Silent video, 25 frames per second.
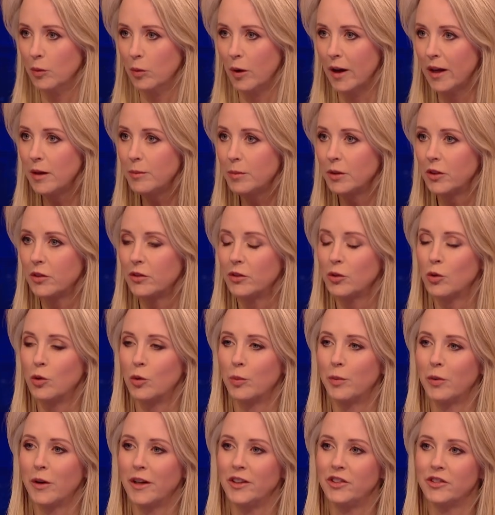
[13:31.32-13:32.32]
way, because
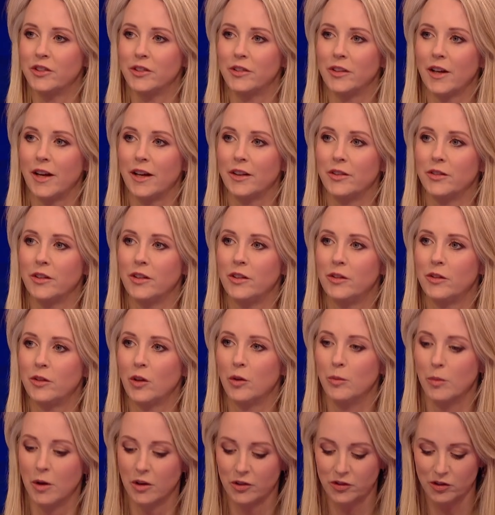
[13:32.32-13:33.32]
corporation tax is
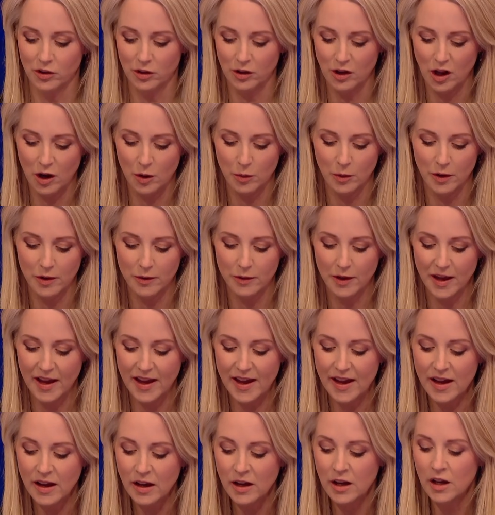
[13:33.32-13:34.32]
so much lower
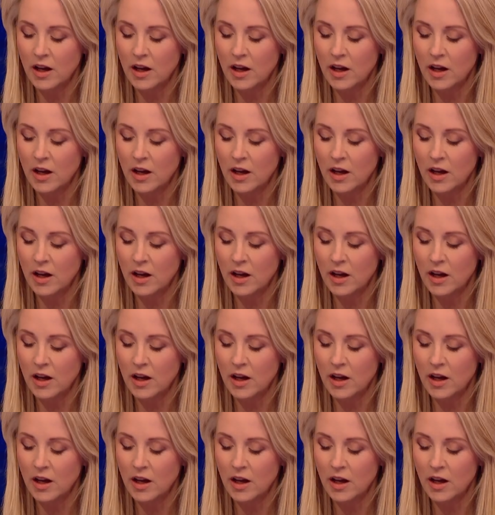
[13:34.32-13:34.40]
there.